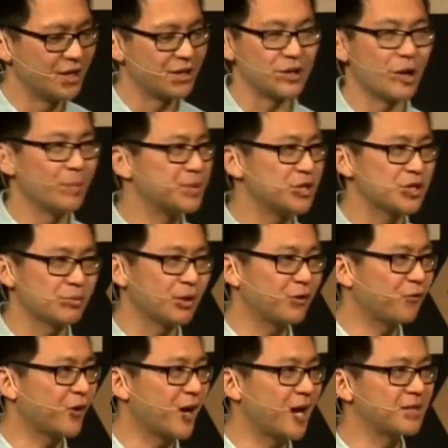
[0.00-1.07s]
The opposition we
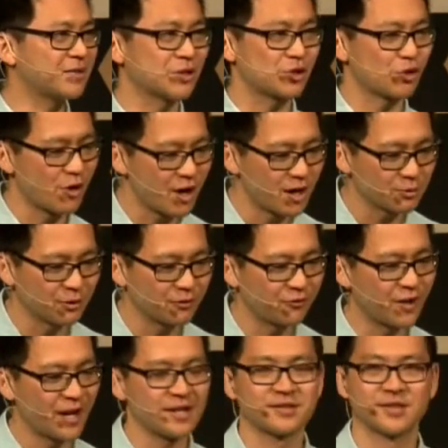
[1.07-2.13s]
face, the trials we
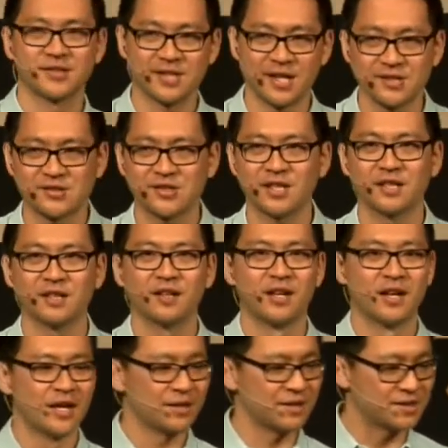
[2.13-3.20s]
face, the testing,
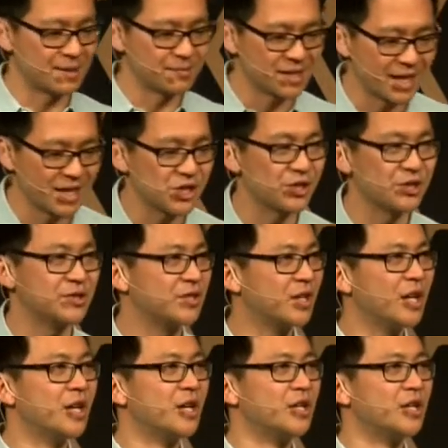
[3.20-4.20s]
the temptations,